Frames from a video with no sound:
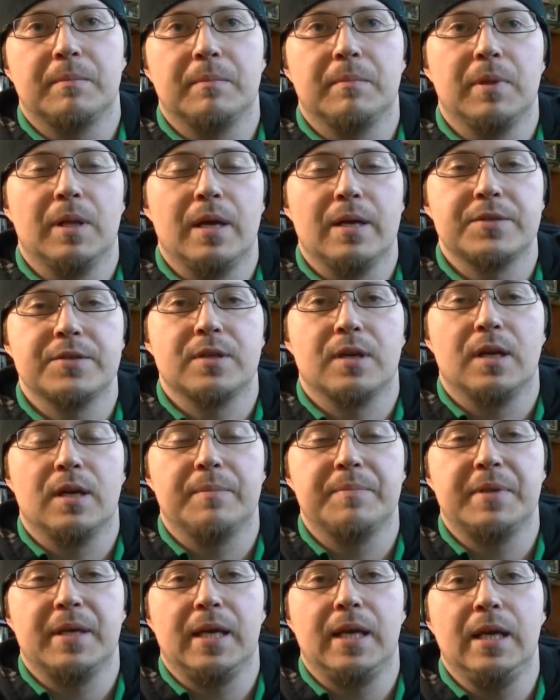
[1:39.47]
blasting
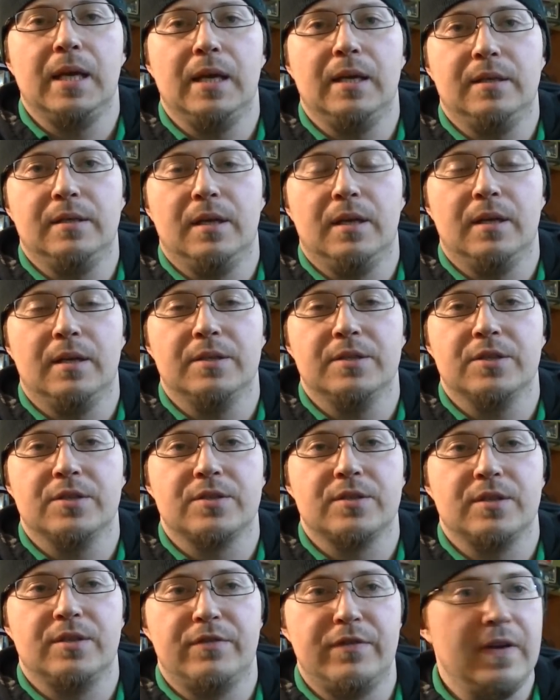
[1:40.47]
up the heat, and then
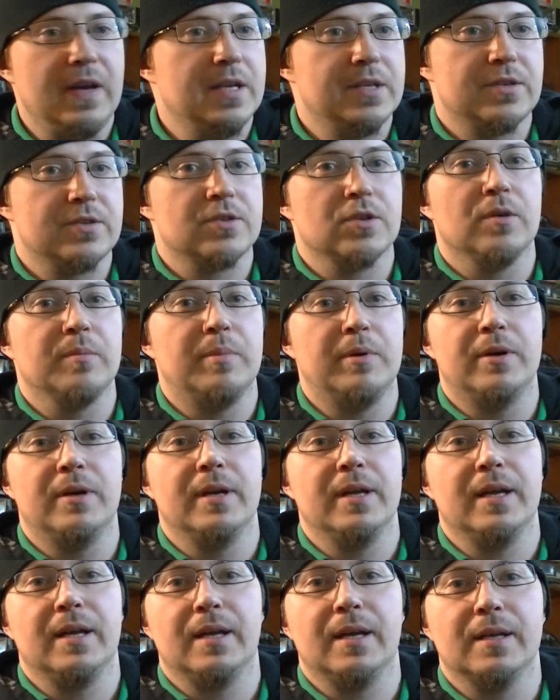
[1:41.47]
just your face is all
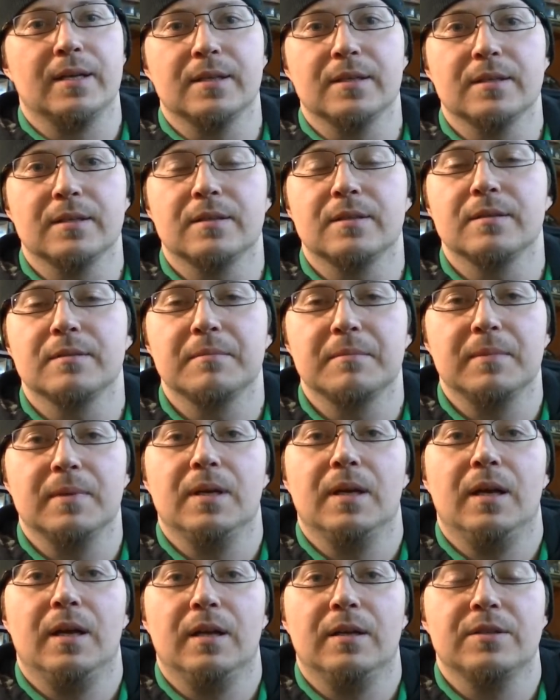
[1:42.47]
burning, and
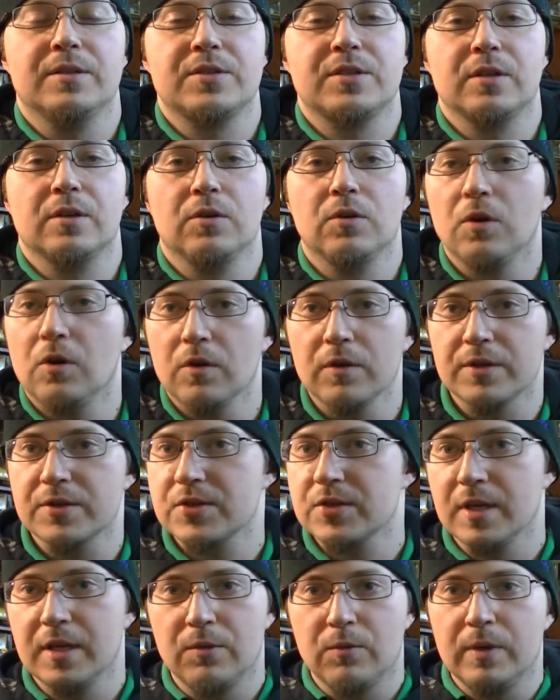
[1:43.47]
still all the
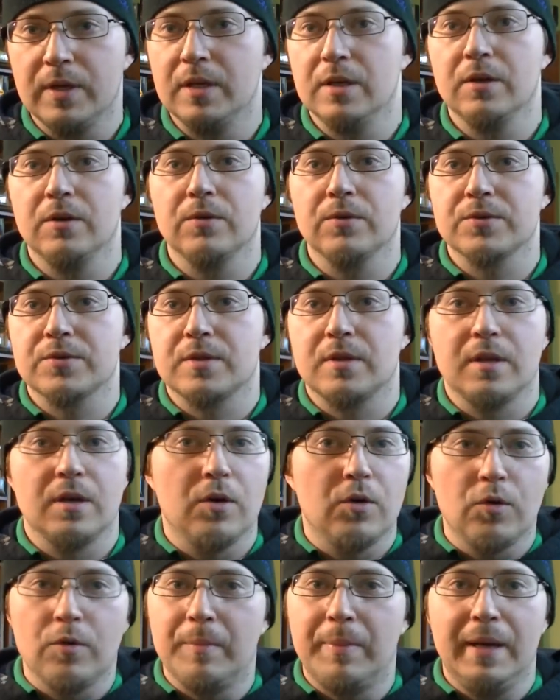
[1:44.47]
side windows and the
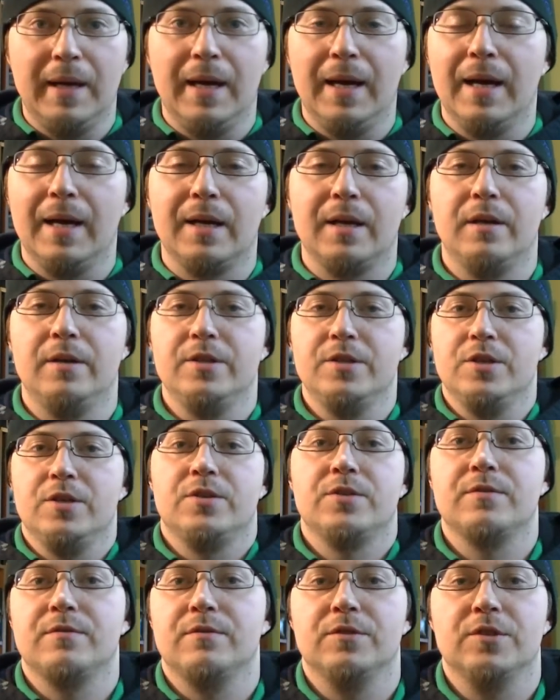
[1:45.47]
whole back are
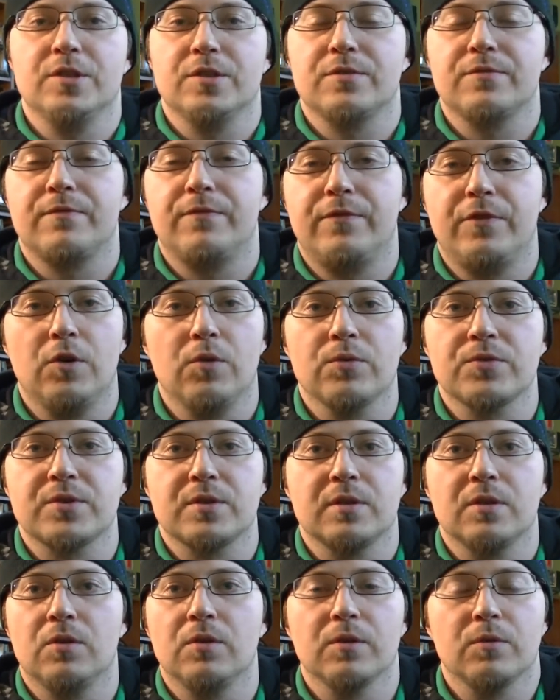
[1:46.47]
just
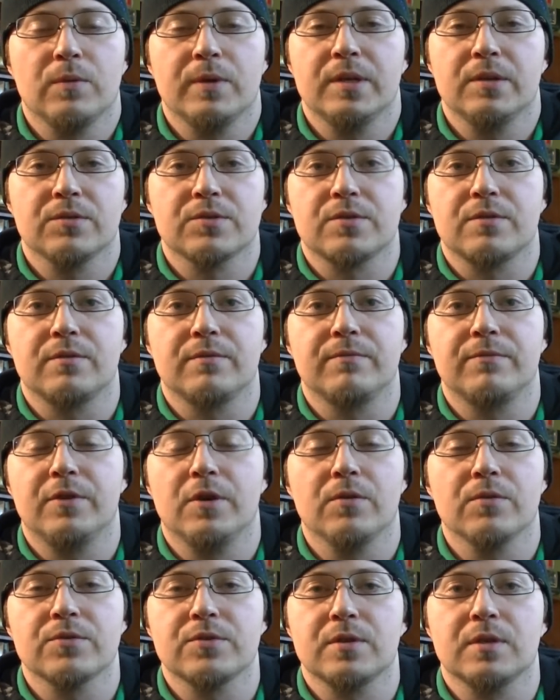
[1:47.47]
frozen. All the windows are
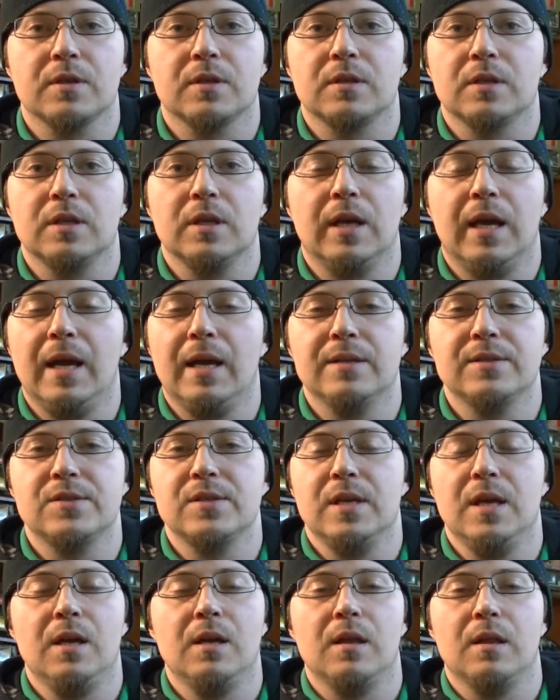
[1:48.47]
frozen and you can't
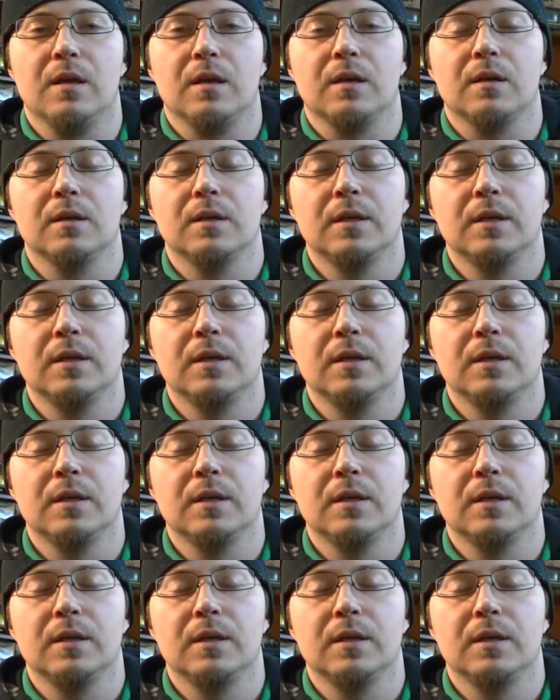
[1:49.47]
see anything.